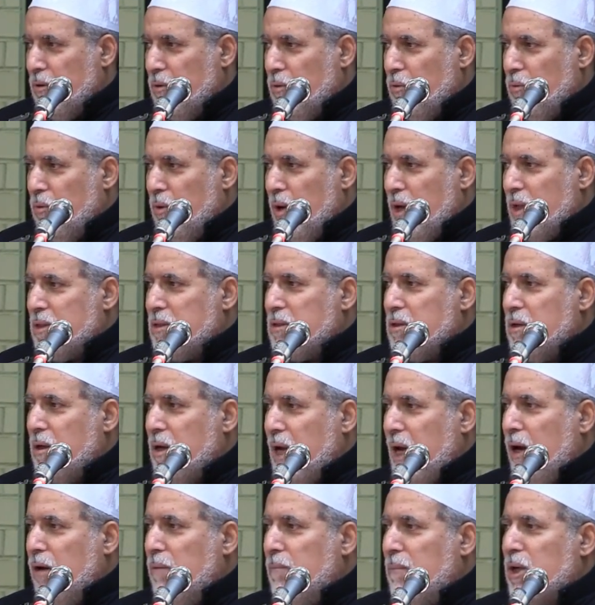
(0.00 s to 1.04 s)

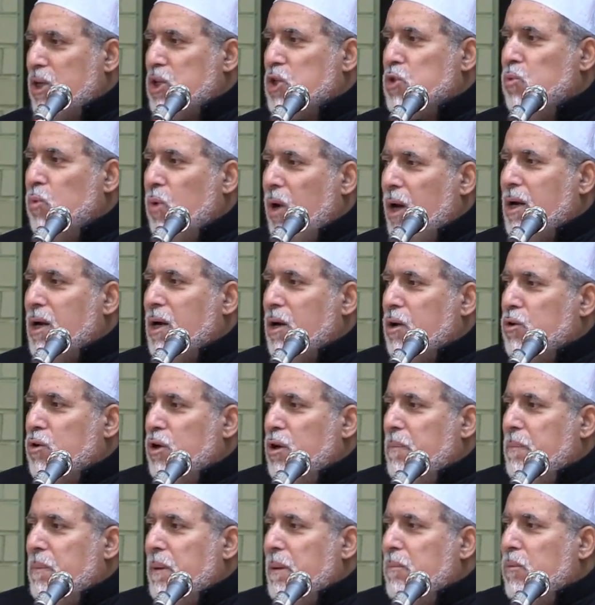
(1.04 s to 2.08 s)
how much water could
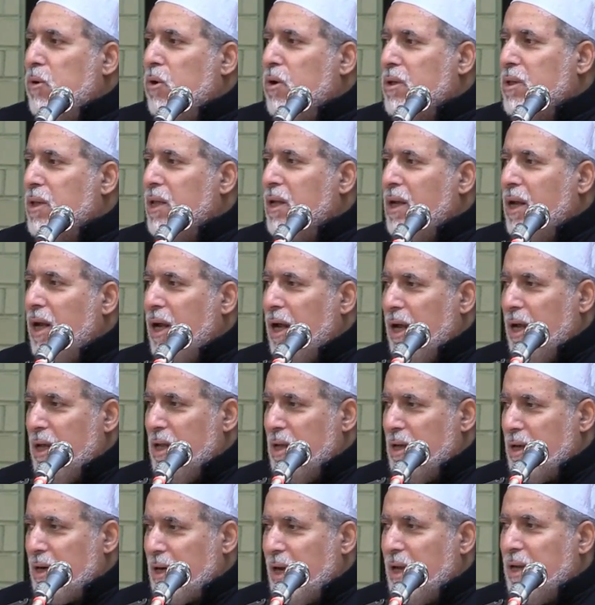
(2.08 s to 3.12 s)
it be more than
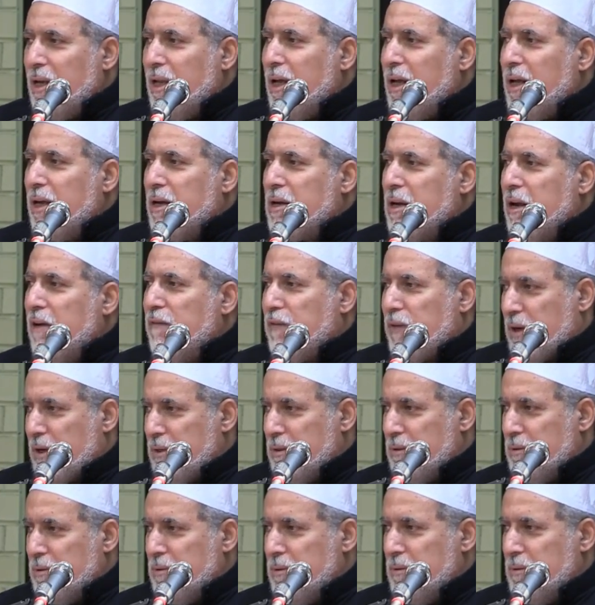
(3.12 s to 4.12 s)
a running river?